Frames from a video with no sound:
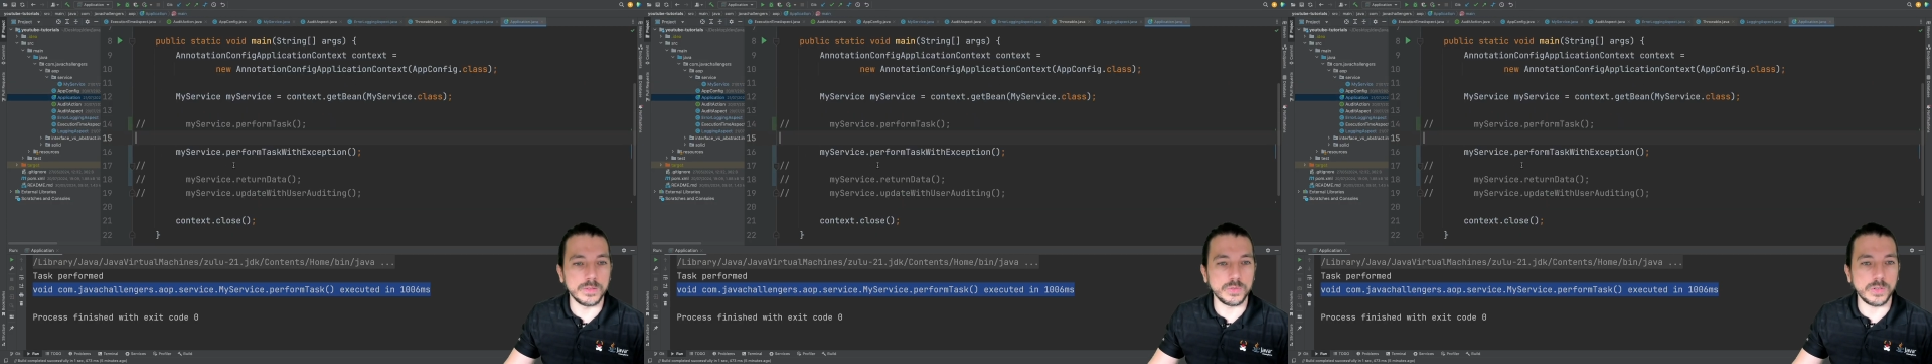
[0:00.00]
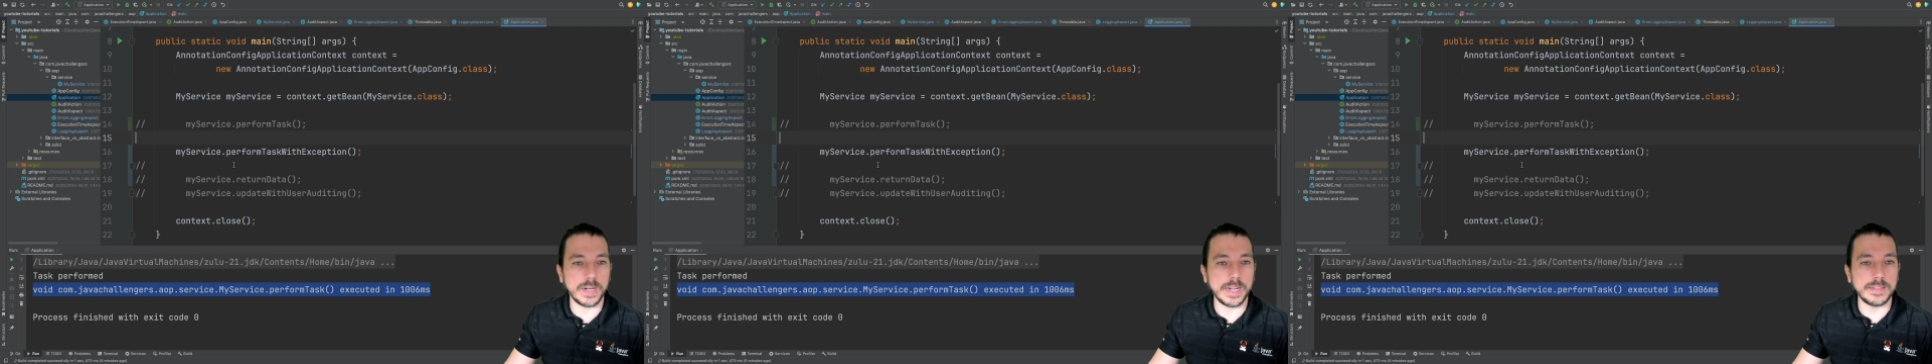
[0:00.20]

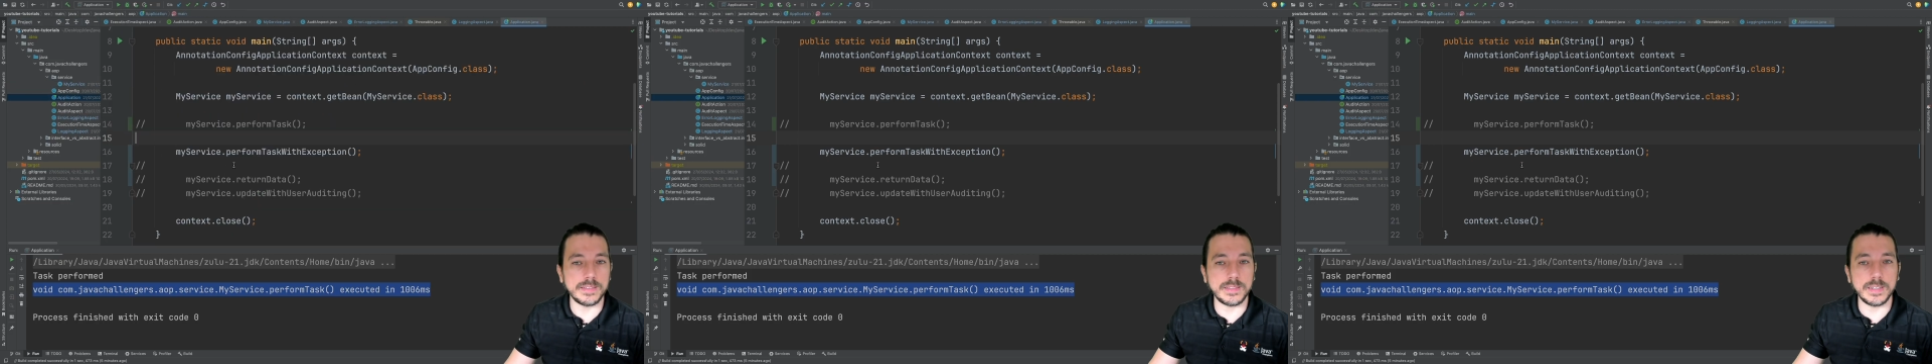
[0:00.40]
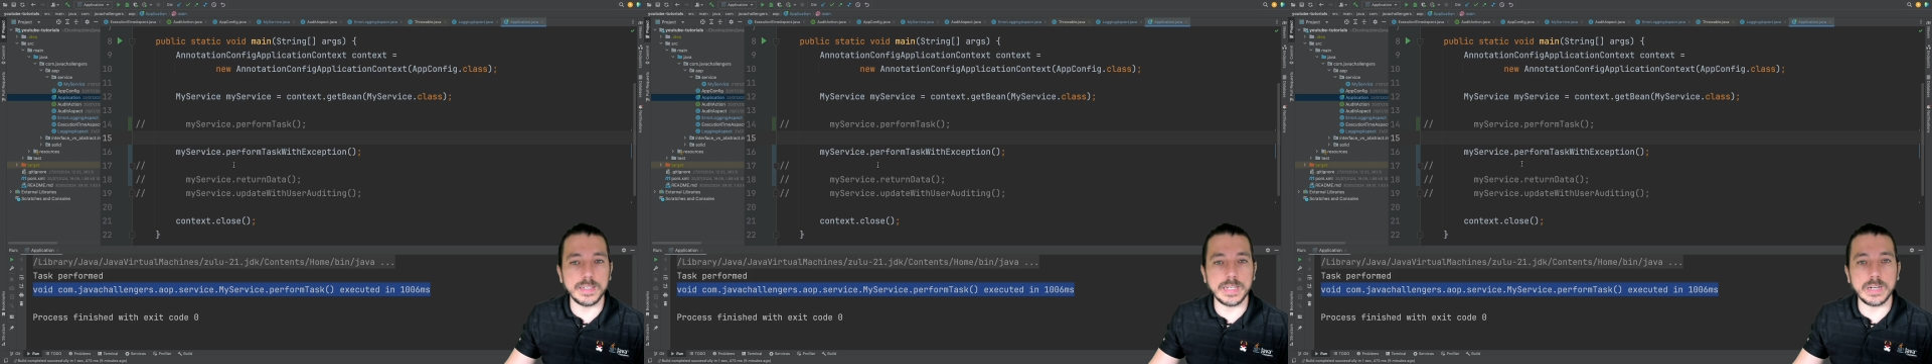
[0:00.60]

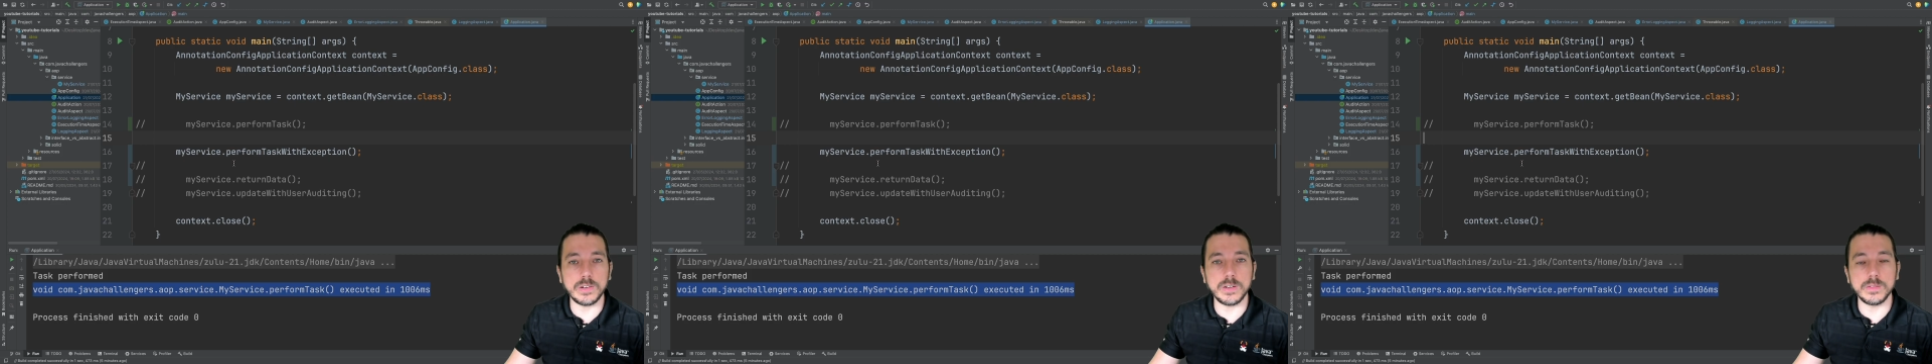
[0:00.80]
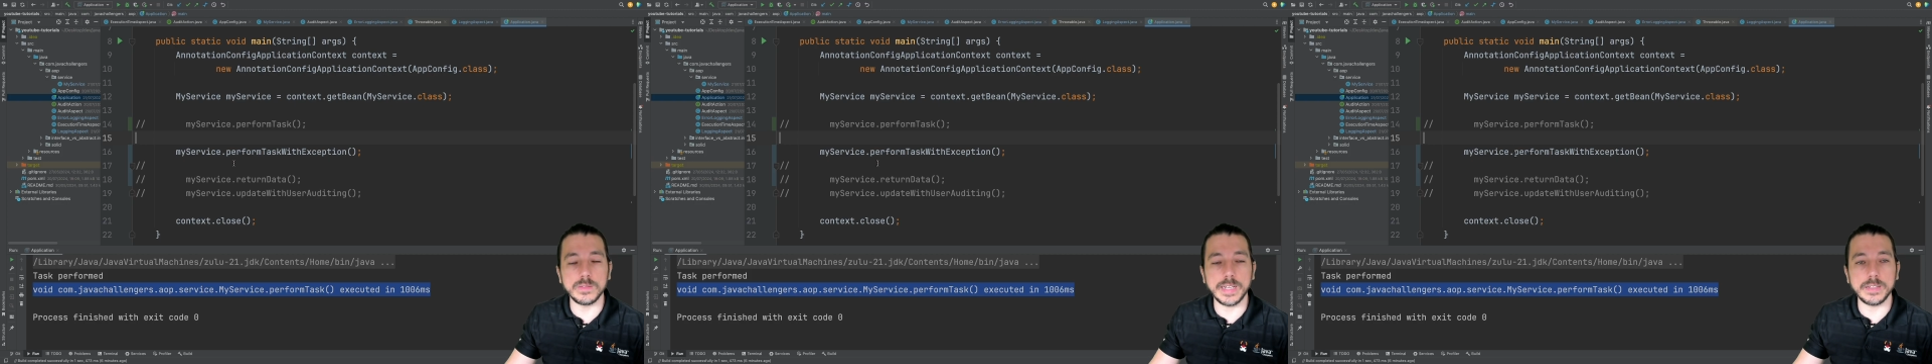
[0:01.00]
now
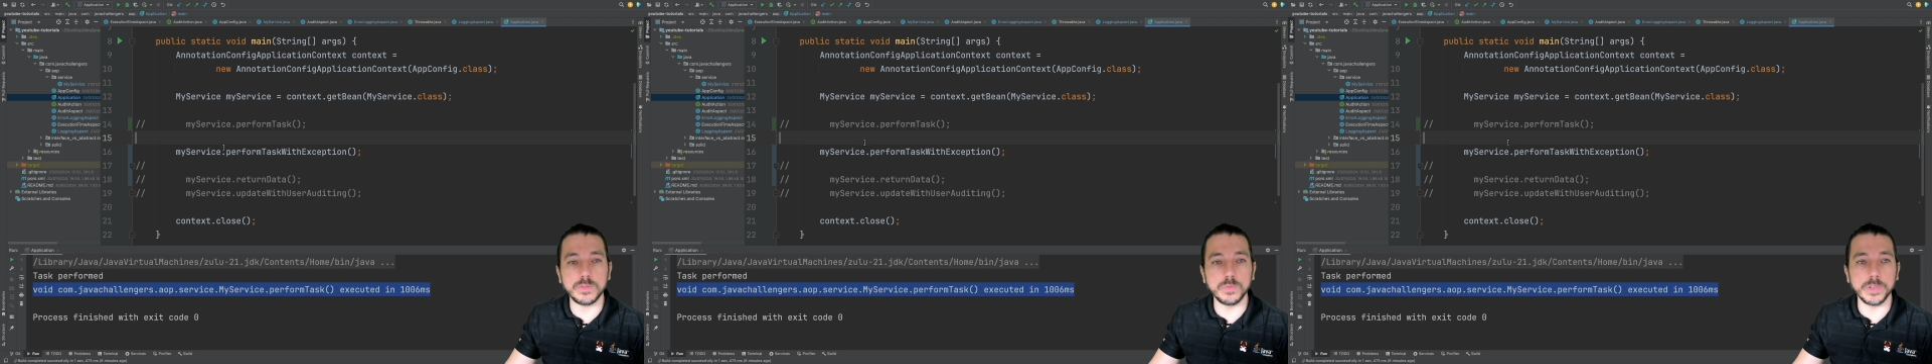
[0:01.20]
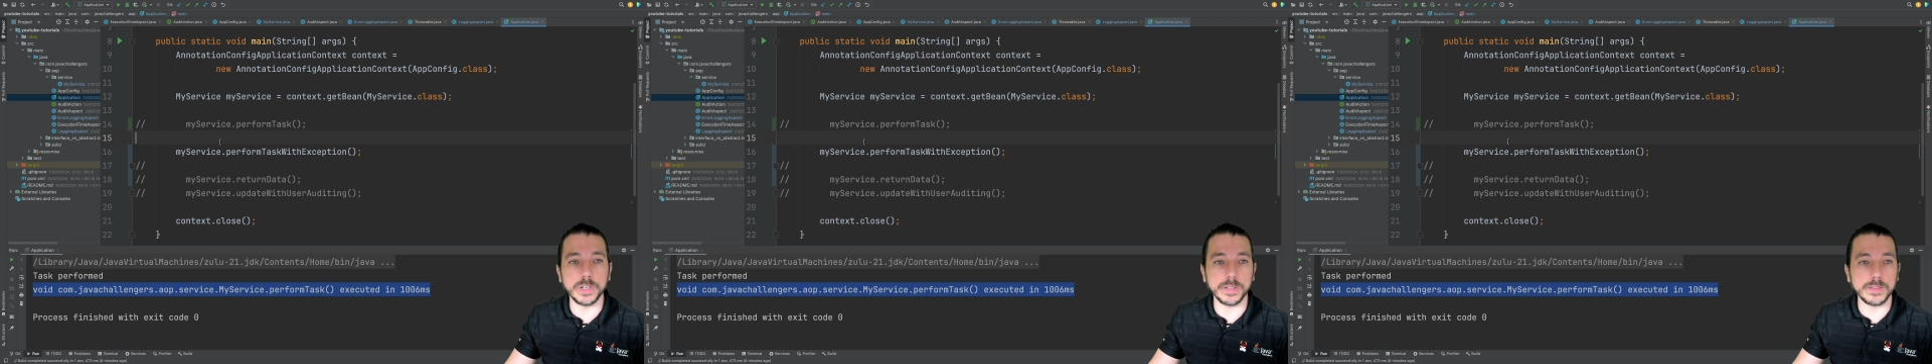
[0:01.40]
how that
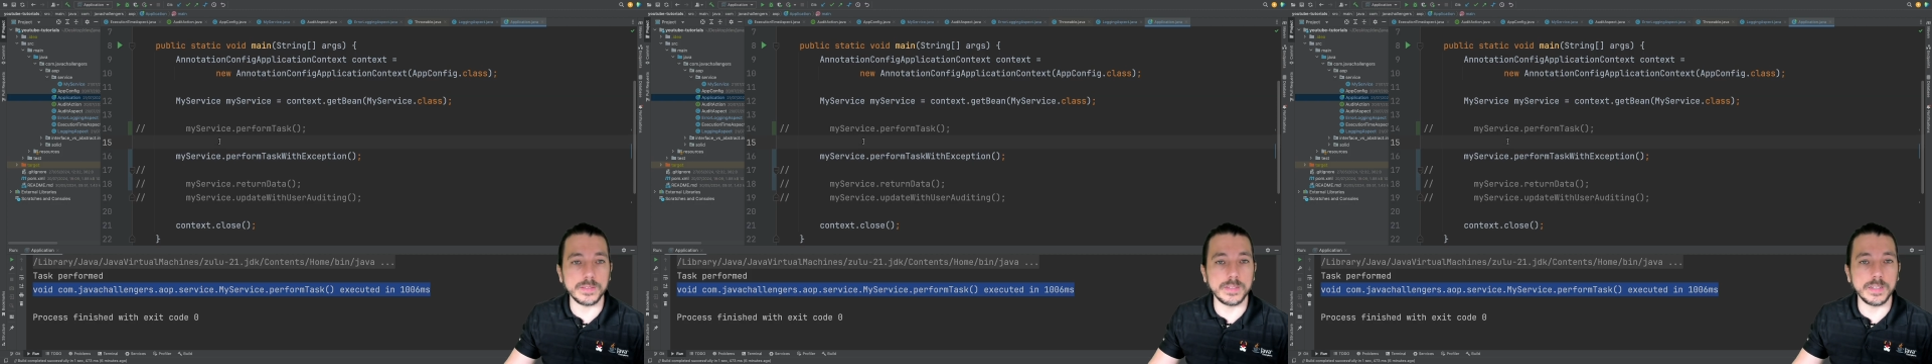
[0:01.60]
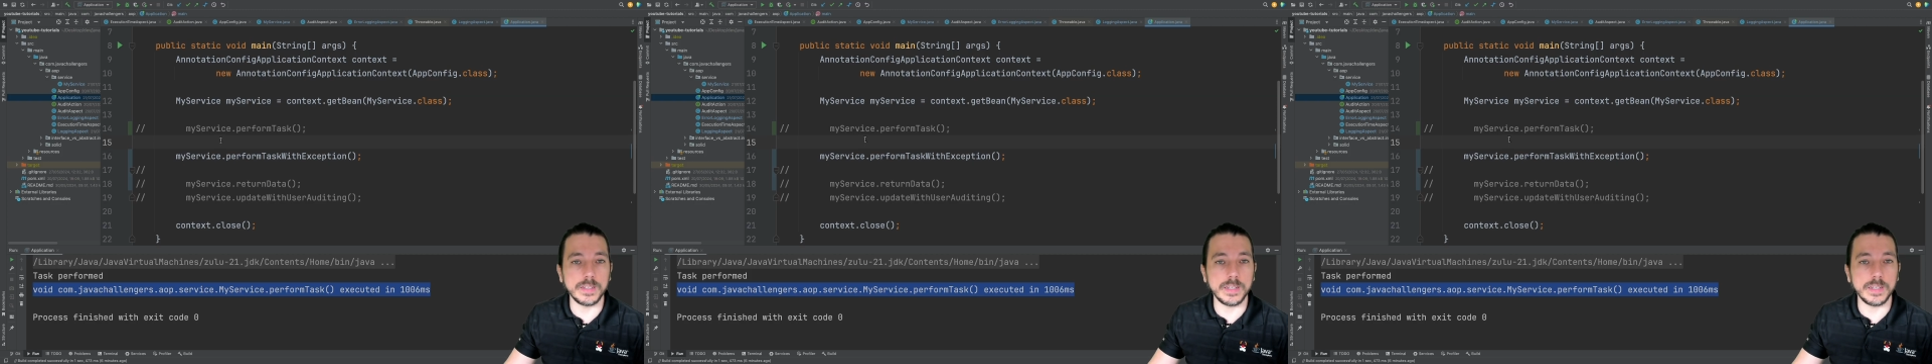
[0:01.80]
works.